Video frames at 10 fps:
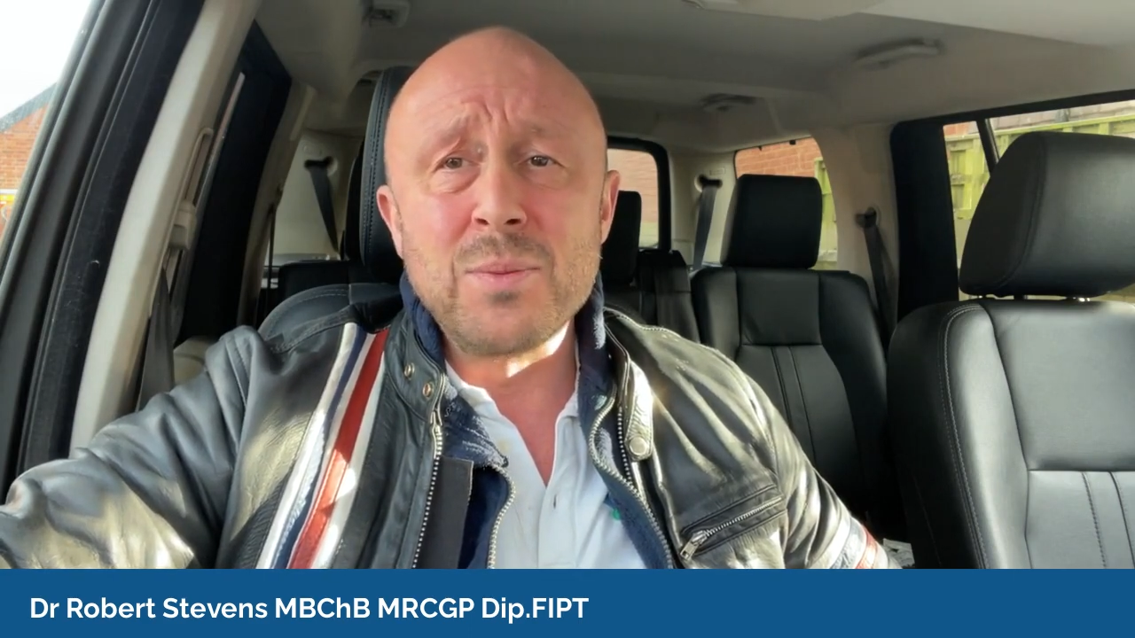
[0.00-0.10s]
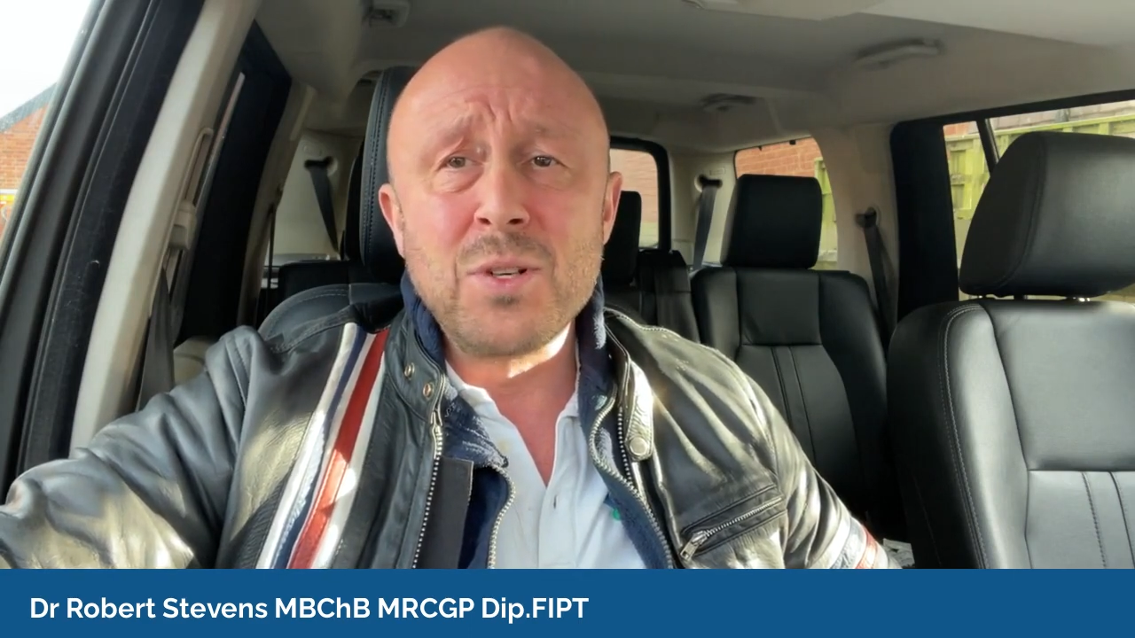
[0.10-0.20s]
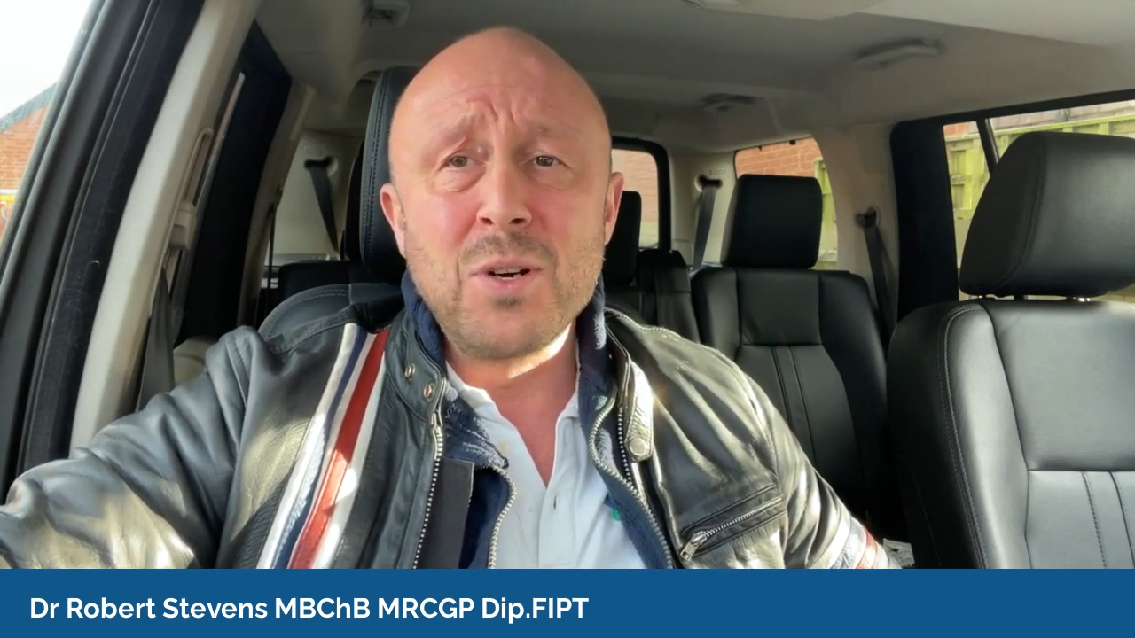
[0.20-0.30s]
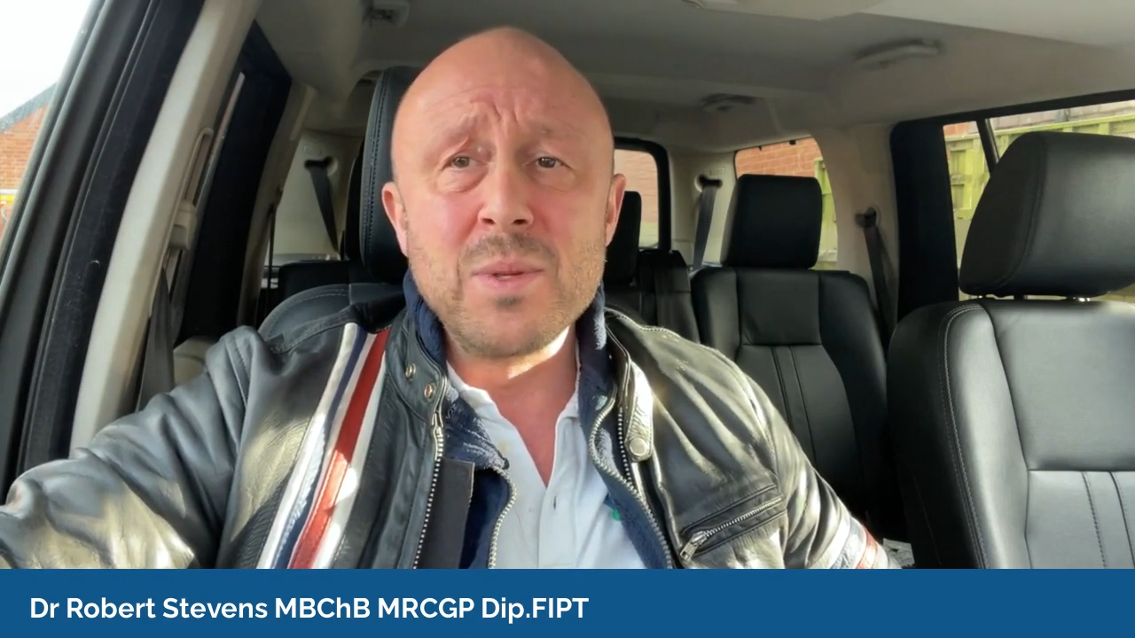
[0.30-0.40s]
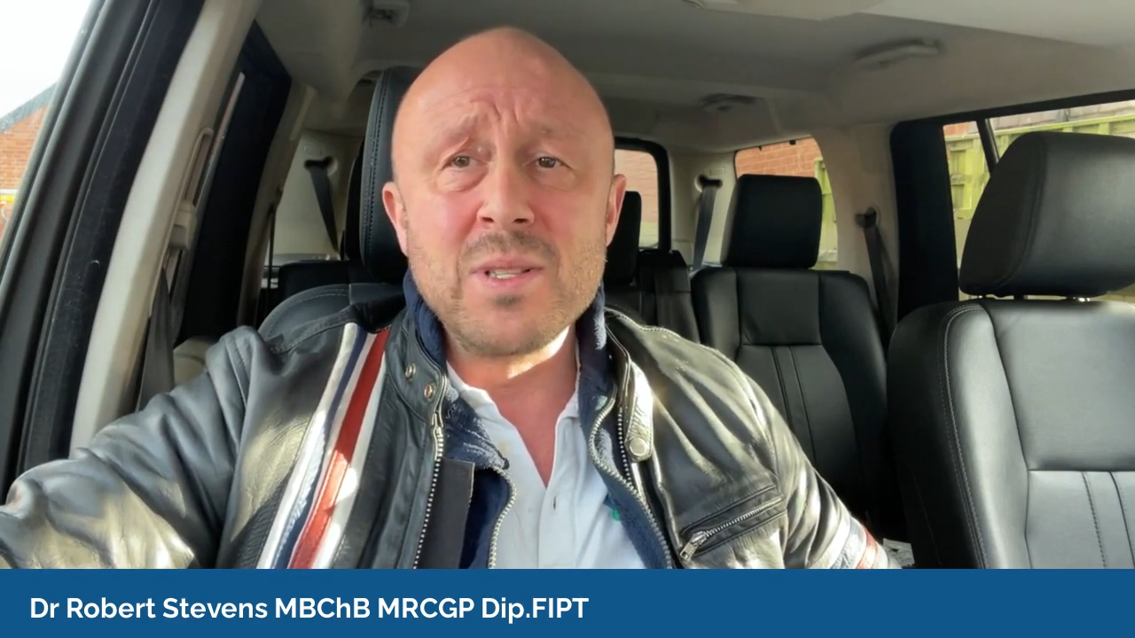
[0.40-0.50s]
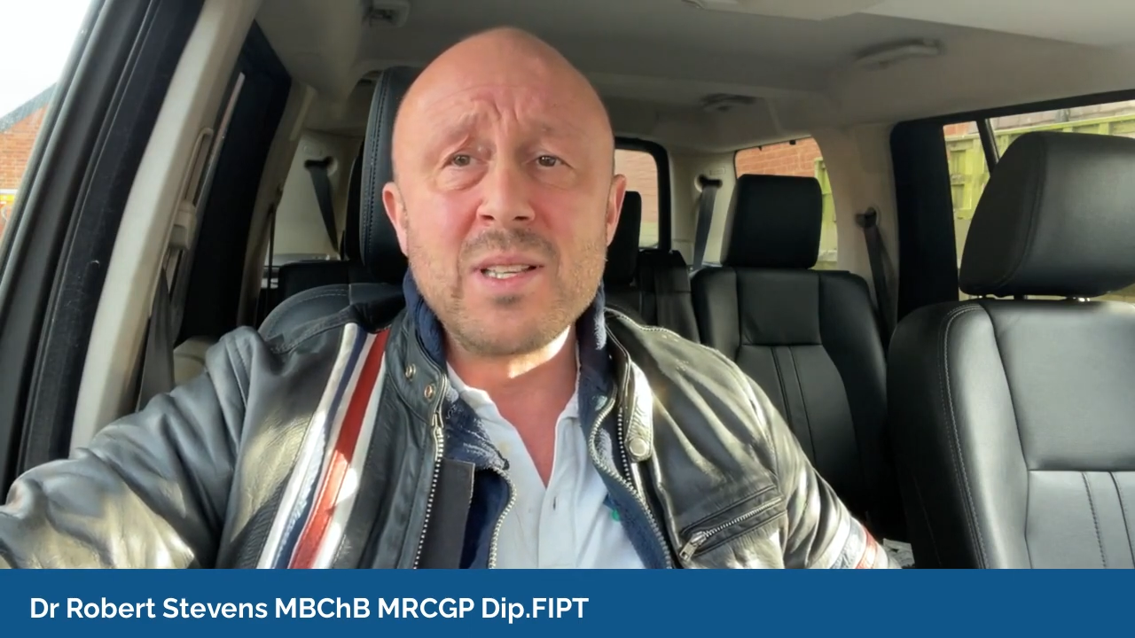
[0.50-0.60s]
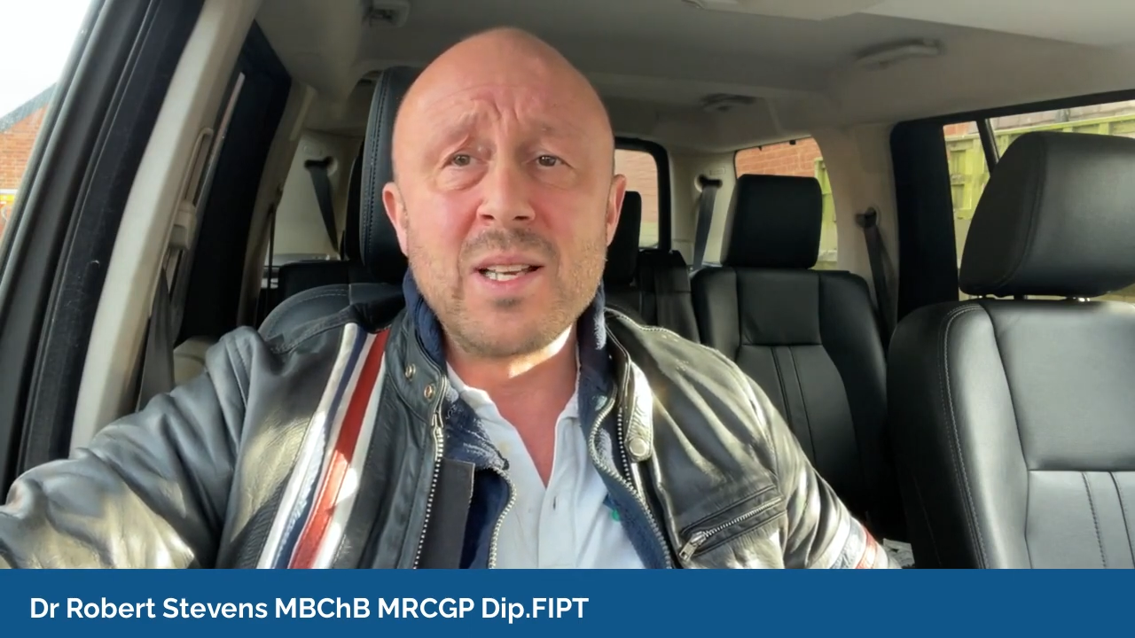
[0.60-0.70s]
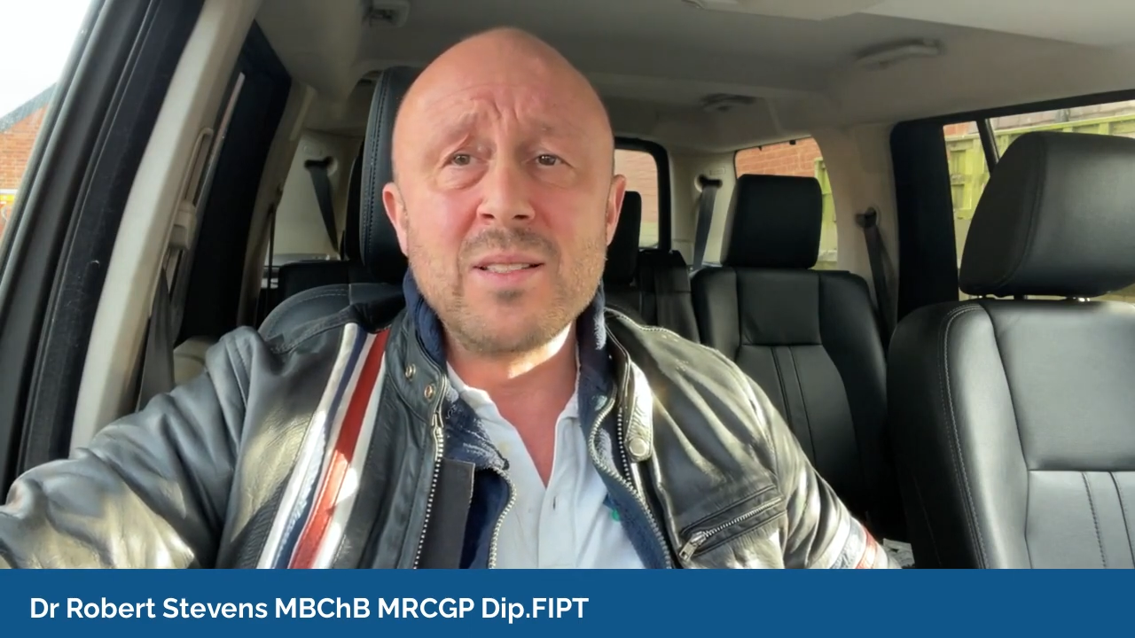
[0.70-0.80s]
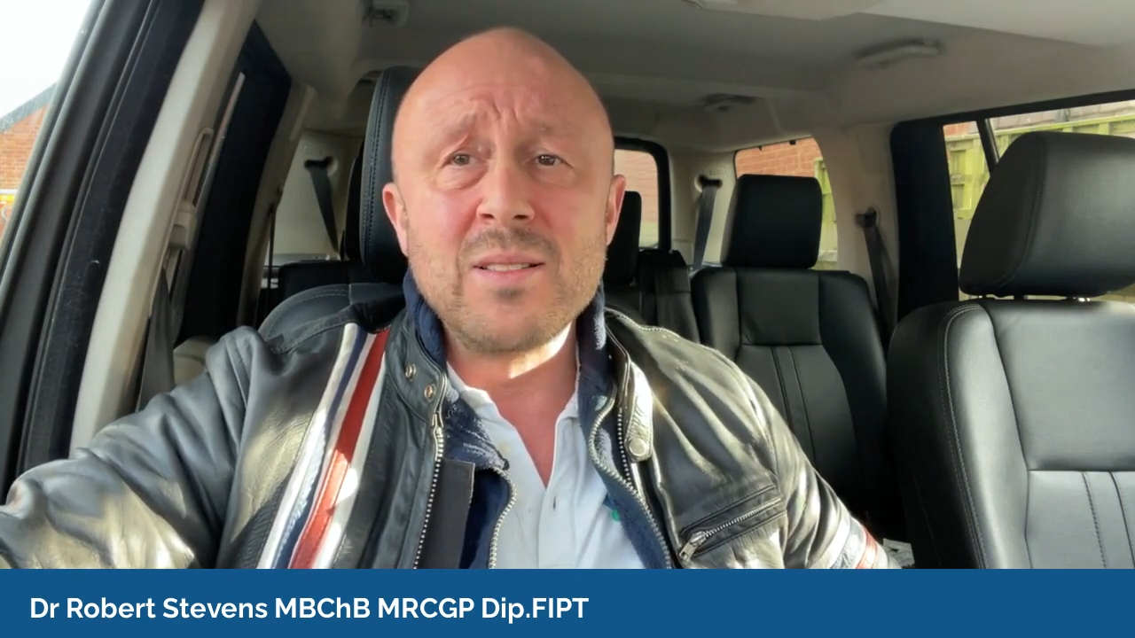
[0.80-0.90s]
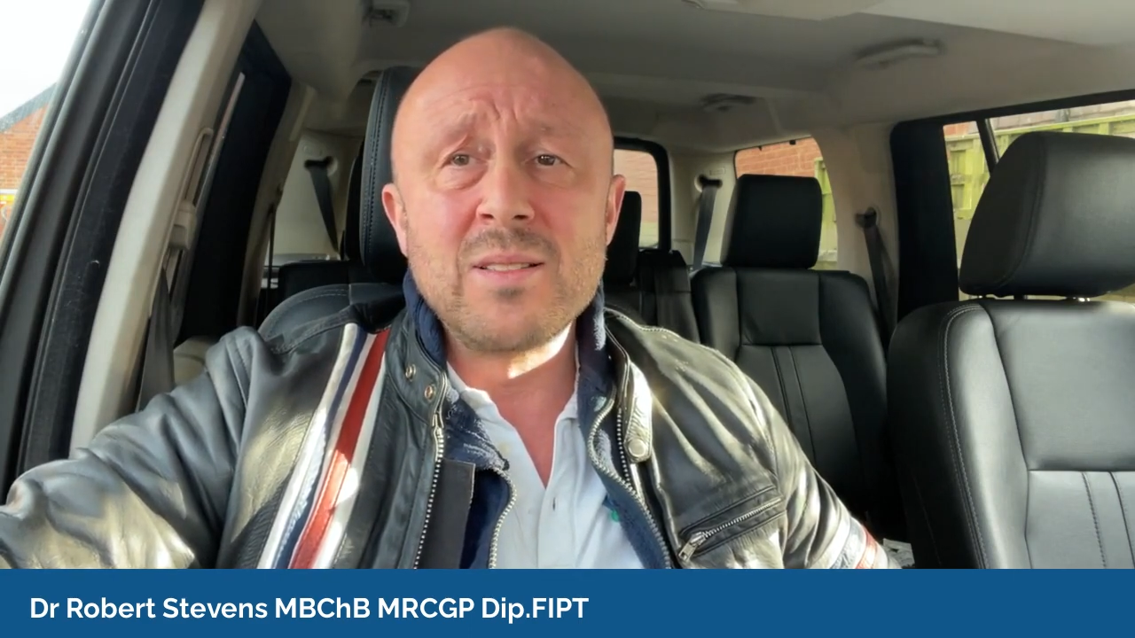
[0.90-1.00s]
common
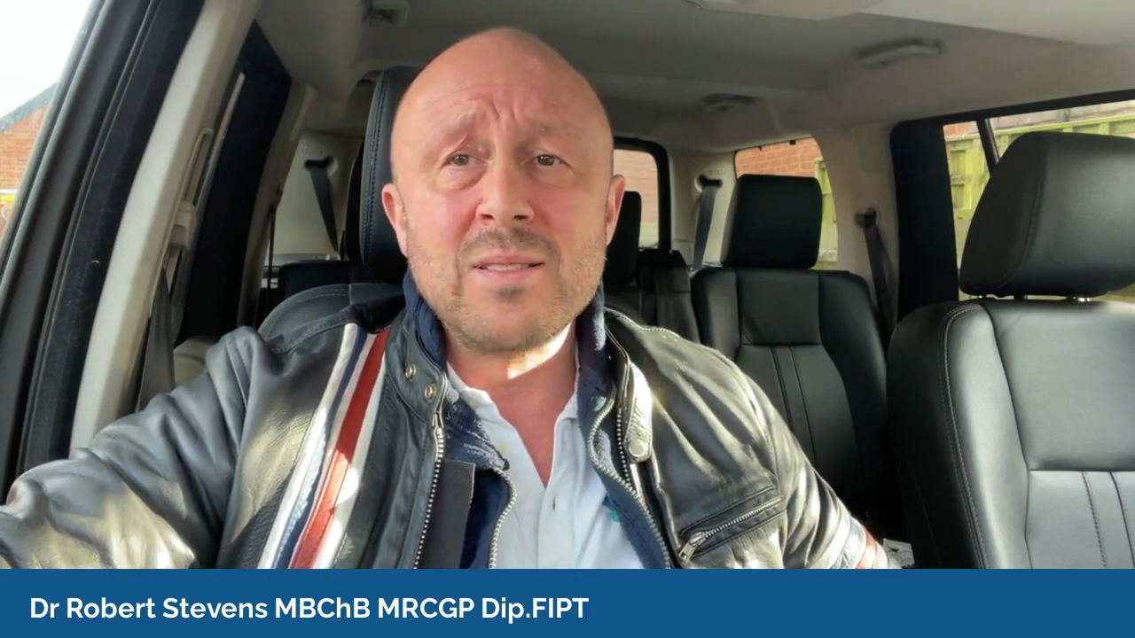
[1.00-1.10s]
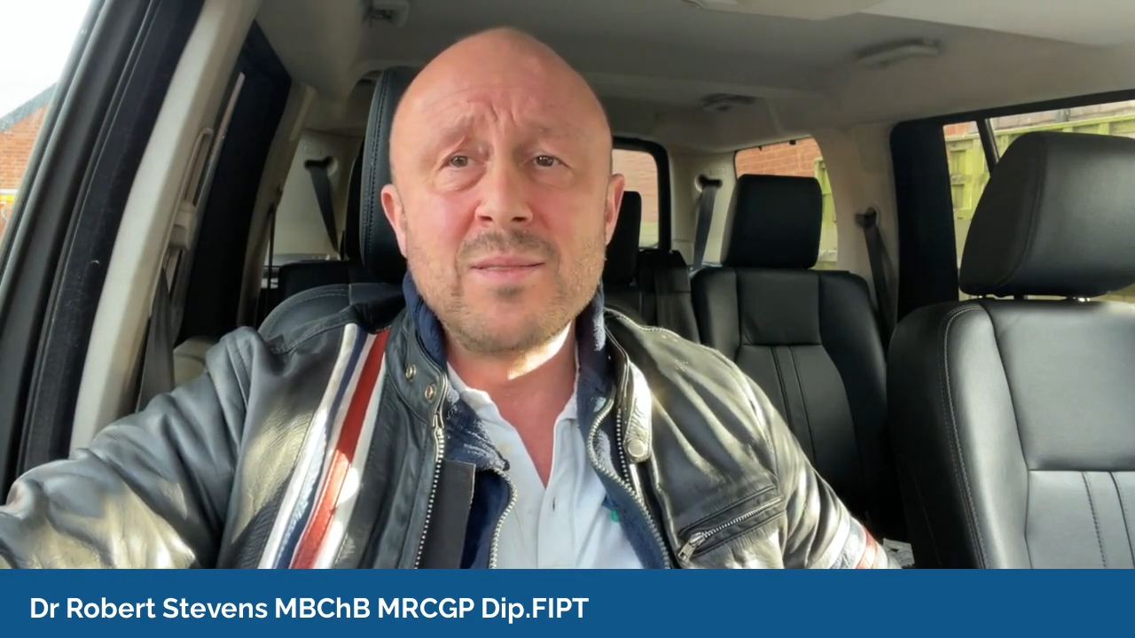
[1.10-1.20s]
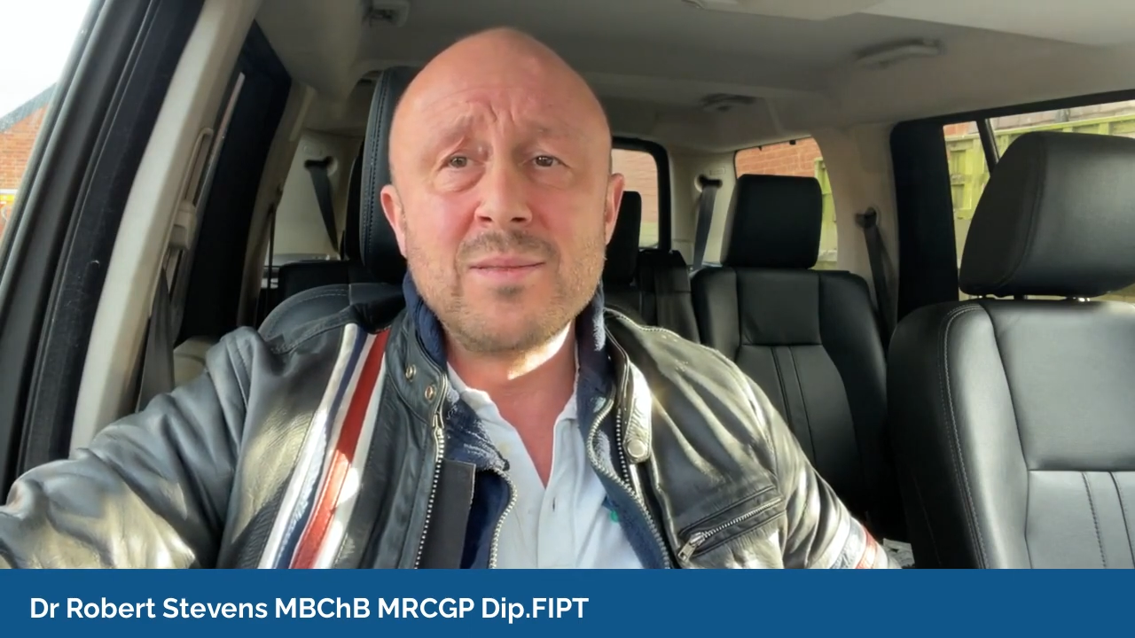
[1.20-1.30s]
sense